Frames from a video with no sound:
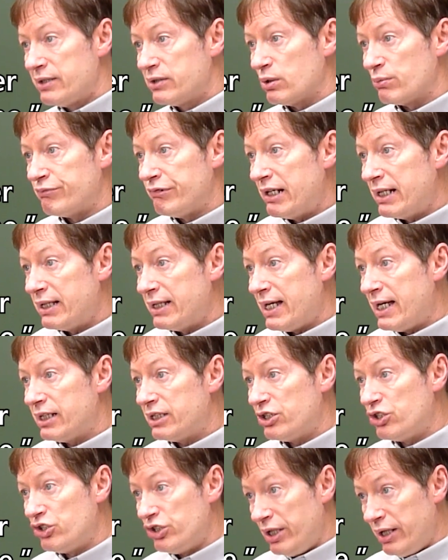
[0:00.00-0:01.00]
So bring
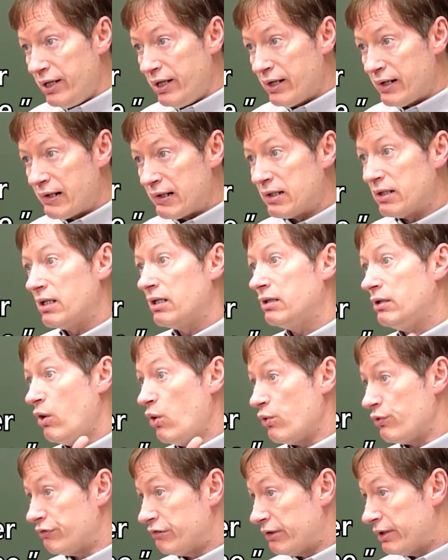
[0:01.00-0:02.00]
that chair
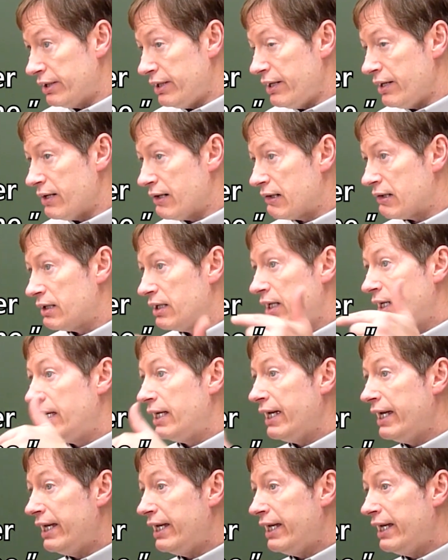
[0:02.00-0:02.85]
over there,